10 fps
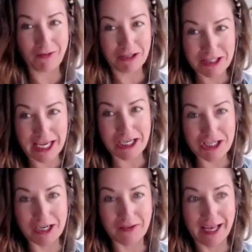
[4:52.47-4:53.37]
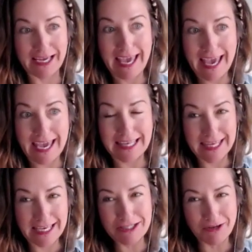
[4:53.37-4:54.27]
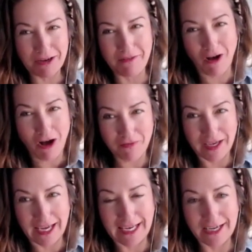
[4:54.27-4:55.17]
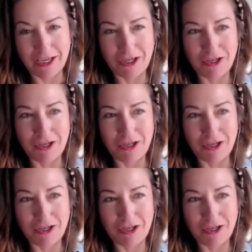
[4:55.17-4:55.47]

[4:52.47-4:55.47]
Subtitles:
conversation of like, hey, things are evolving.